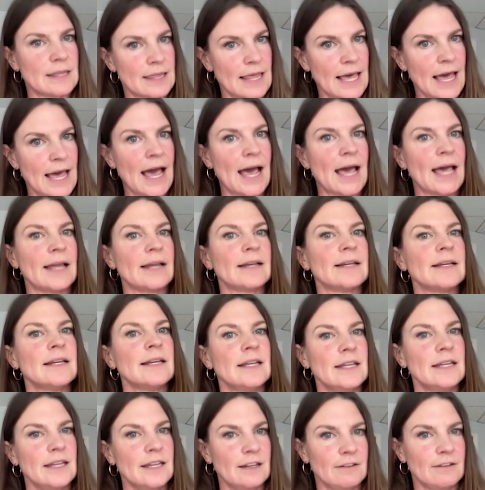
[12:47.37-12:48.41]
that
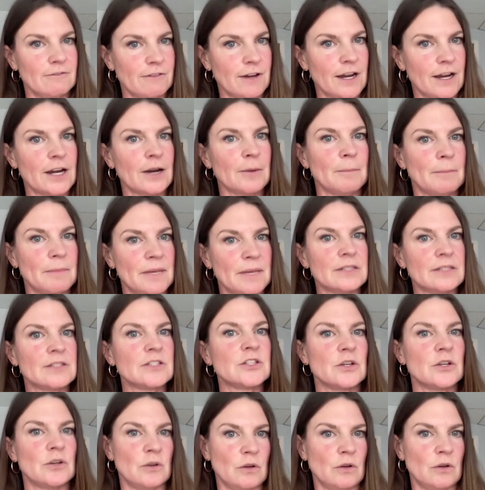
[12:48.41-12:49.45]

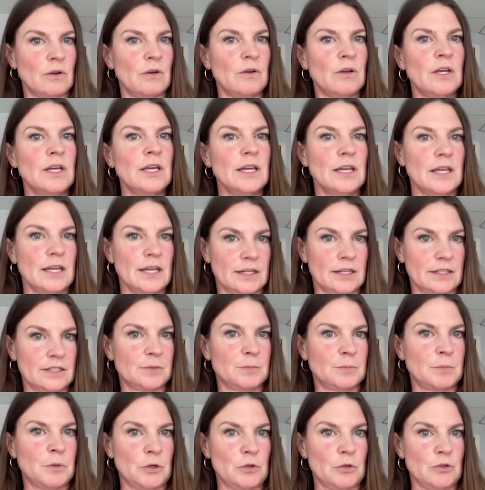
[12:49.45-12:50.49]
environmental
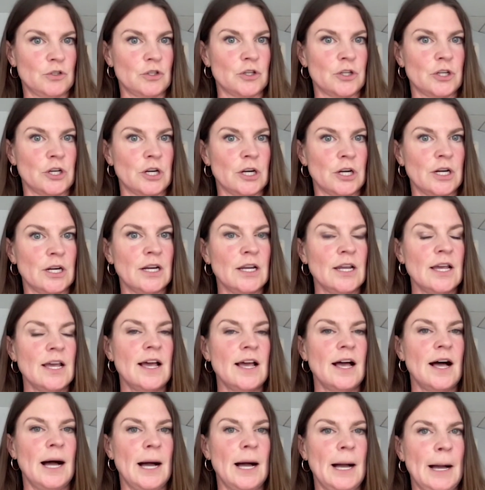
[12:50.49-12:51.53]
exposure
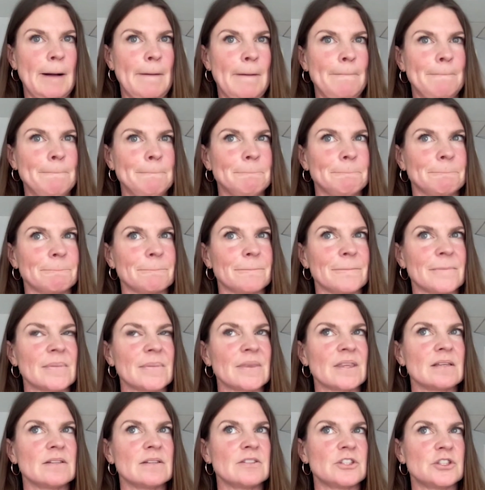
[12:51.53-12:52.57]
um,
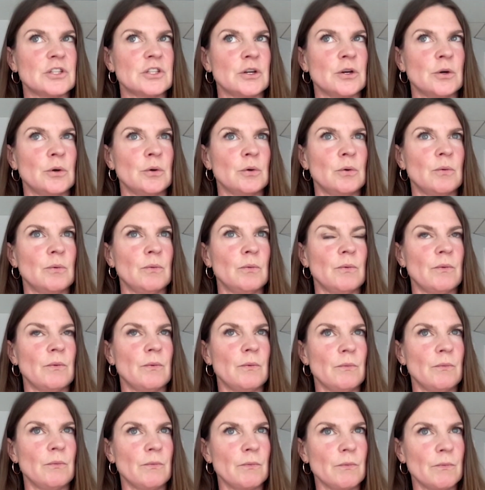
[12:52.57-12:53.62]
so
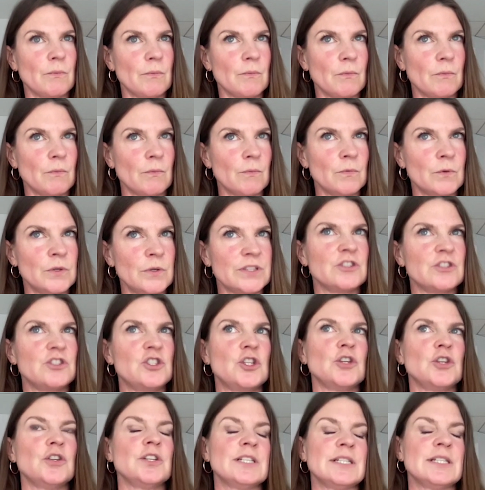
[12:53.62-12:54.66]
with
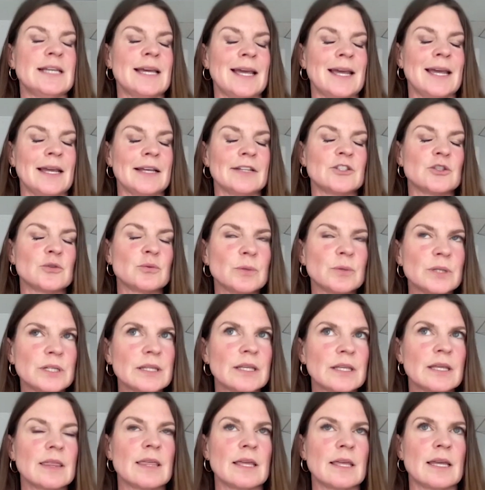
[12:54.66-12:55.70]
Day, it's
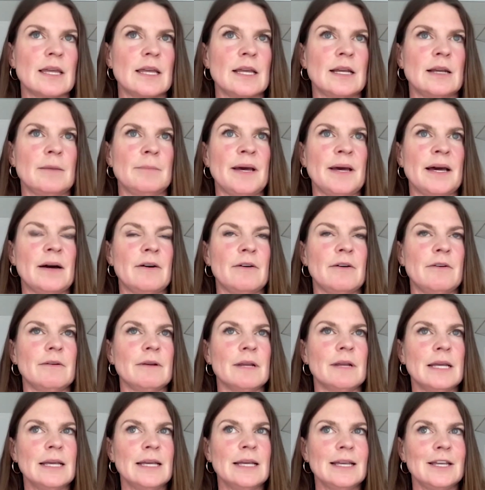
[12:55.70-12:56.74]
really thinking about,
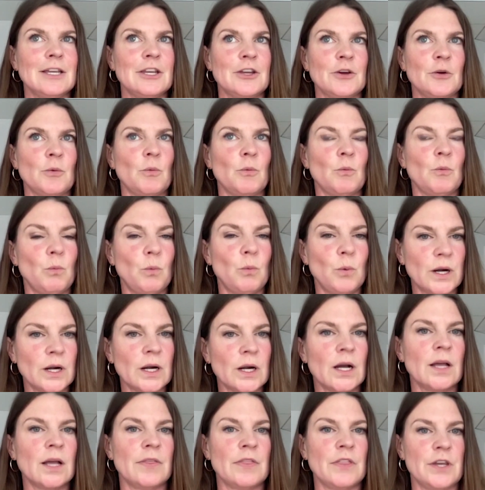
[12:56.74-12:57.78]
you know, we're
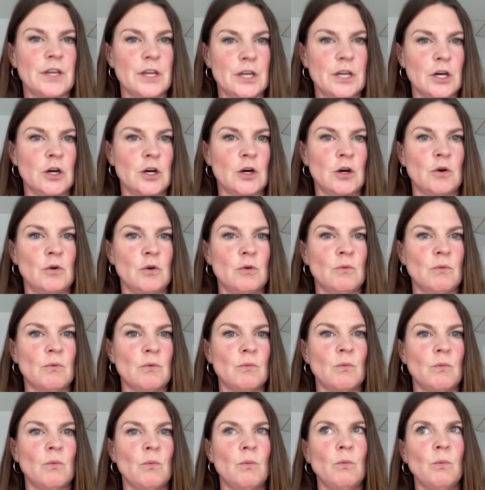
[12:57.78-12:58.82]
on the go.
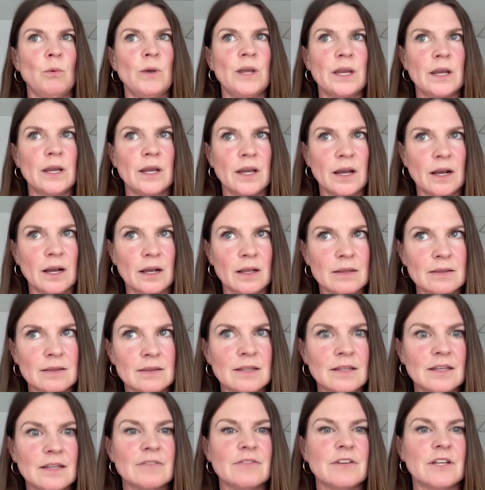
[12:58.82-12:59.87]
We
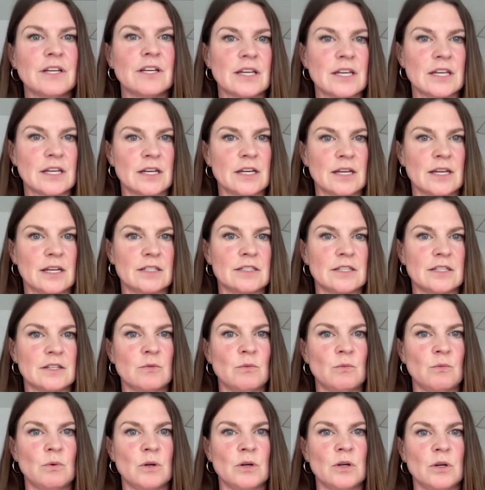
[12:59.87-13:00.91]
live in a connected
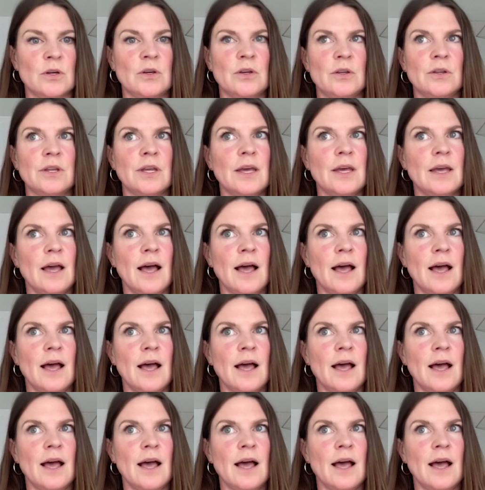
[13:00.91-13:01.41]
world.